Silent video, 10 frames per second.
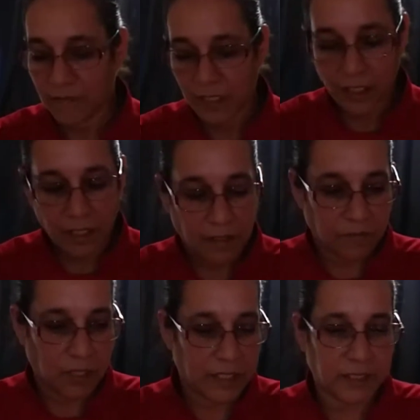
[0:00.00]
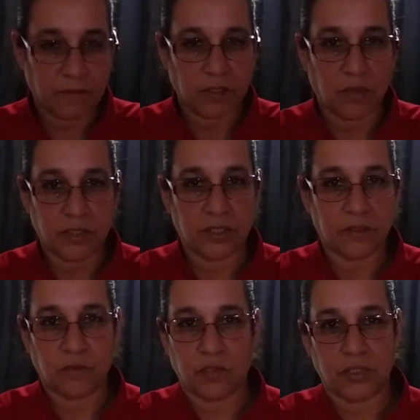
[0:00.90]
If you guys have any questions, of
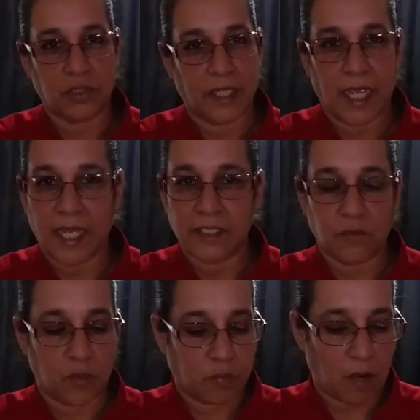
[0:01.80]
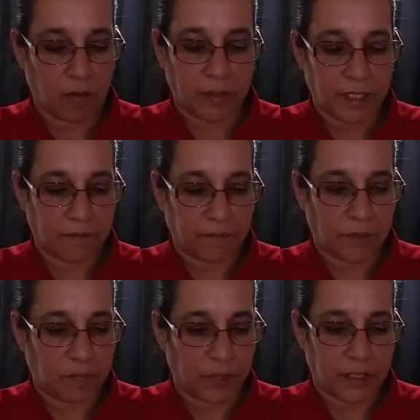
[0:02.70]
course, you can ask. We'll probably, if we
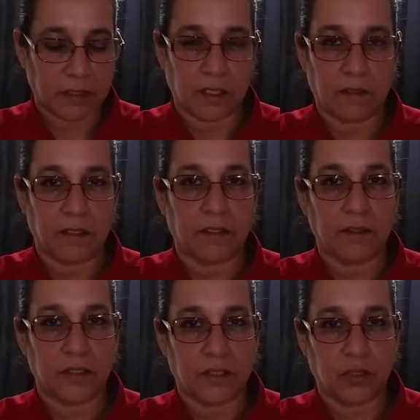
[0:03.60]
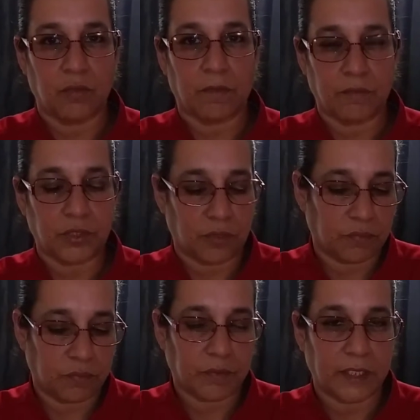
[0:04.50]
put this on there on the Zoom, I'm sure
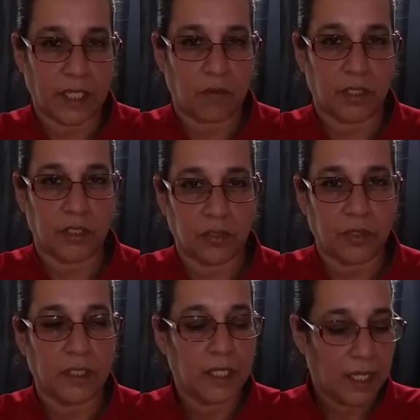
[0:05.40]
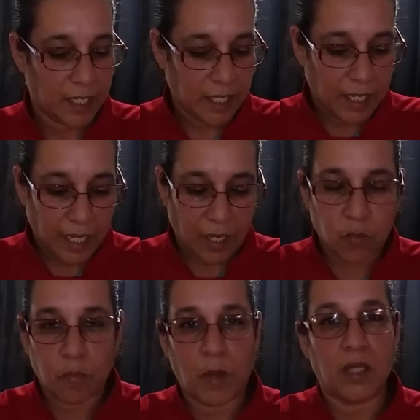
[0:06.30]
it's how we're going to do it. And we'll
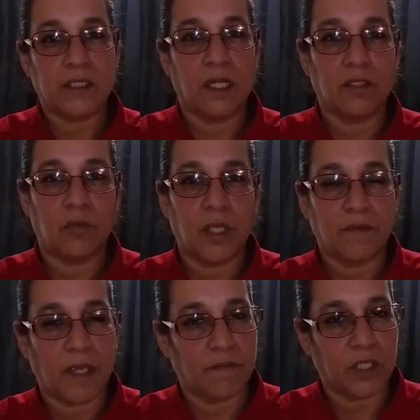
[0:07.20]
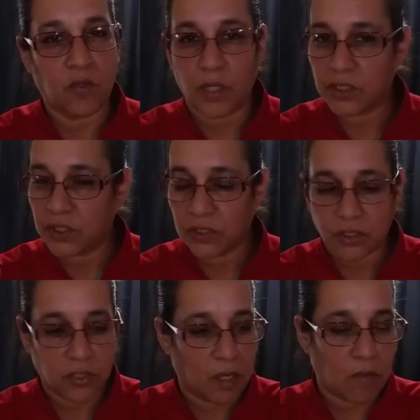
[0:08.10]
pause along the way if you have any questions. You know,
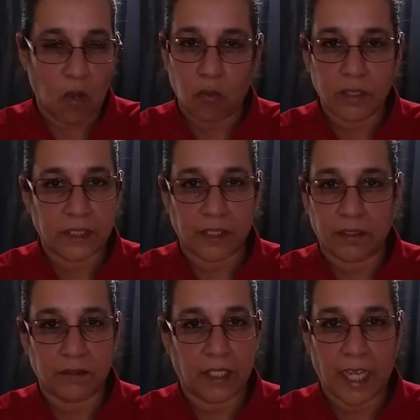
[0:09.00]
I'm always here to answer